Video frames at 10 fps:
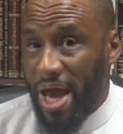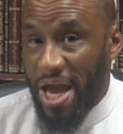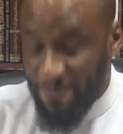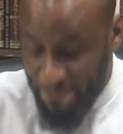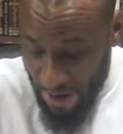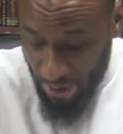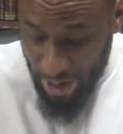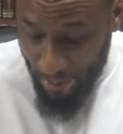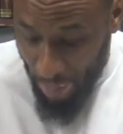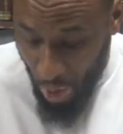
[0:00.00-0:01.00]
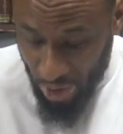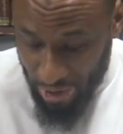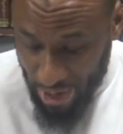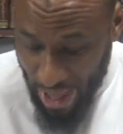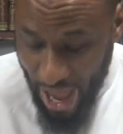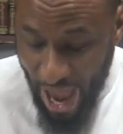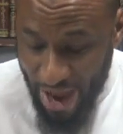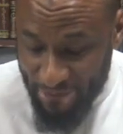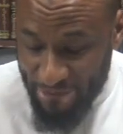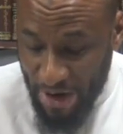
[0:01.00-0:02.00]
It's very important
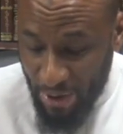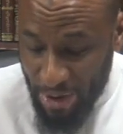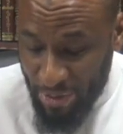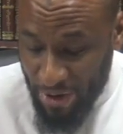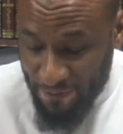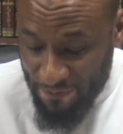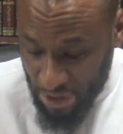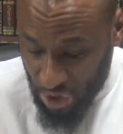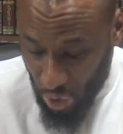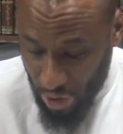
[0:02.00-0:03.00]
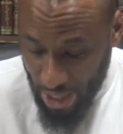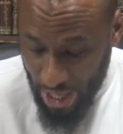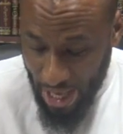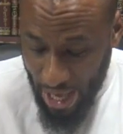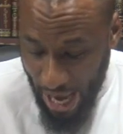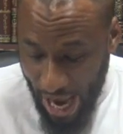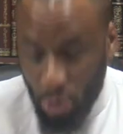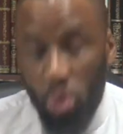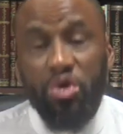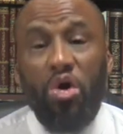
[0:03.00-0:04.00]
and very beneficial.
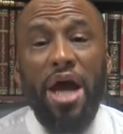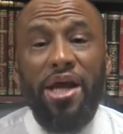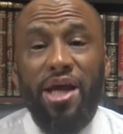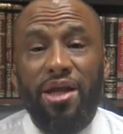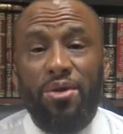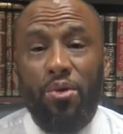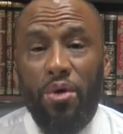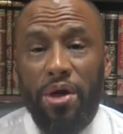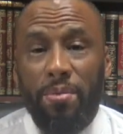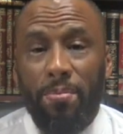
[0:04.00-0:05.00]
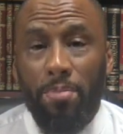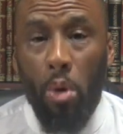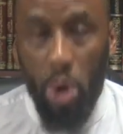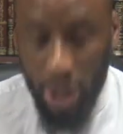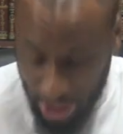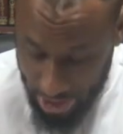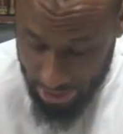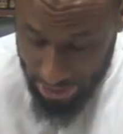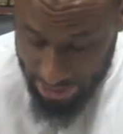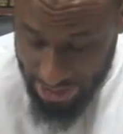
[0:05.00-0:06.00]
And we'll try to get through it, but we're going
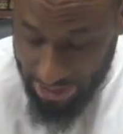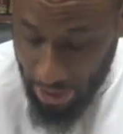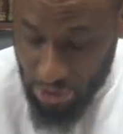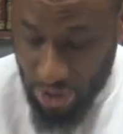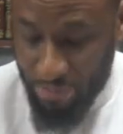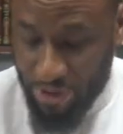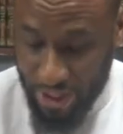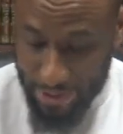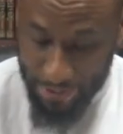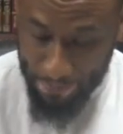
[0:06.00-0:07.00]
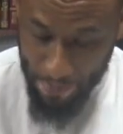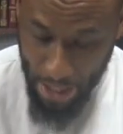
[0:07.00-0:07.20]
to detail some things.